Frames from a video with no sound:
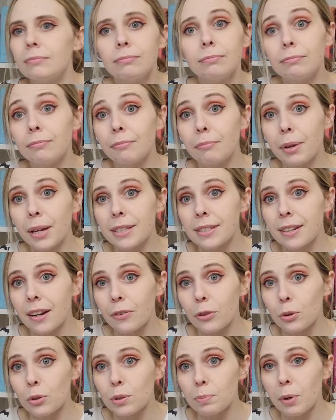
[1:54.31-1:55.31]
based
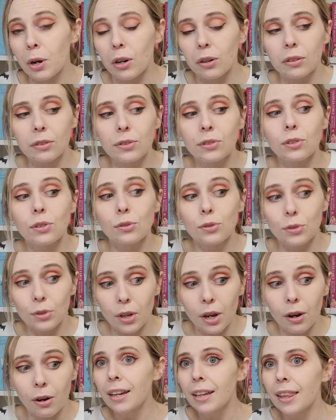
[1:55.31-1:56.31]
on those books.
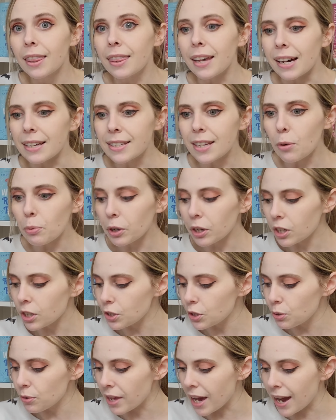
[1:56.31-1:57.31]
So that's how we're going
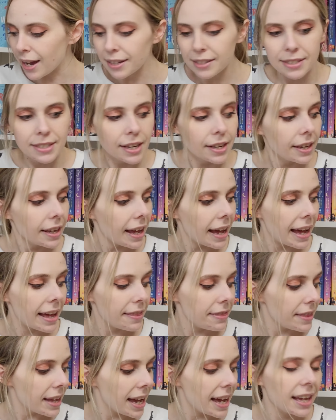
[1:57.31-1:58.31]
to do that.
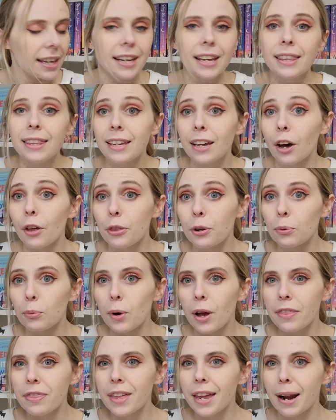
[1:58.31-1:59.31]
And then the other
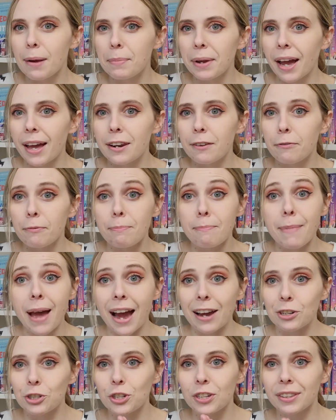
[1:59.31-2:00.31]
one that I'm kind of
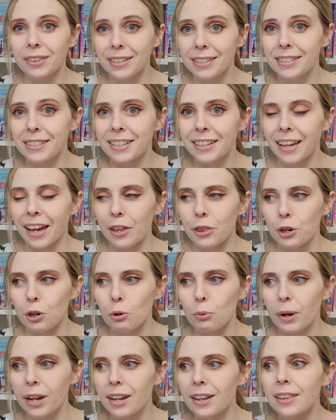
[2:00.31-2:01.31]
mashing this together
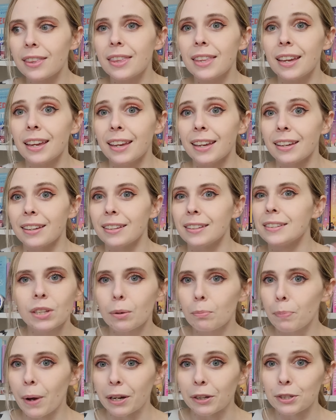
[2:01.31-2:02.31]
with
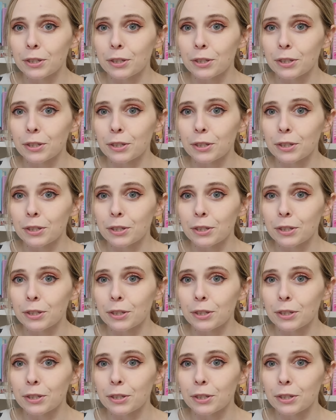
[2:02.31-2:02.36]
is Becca's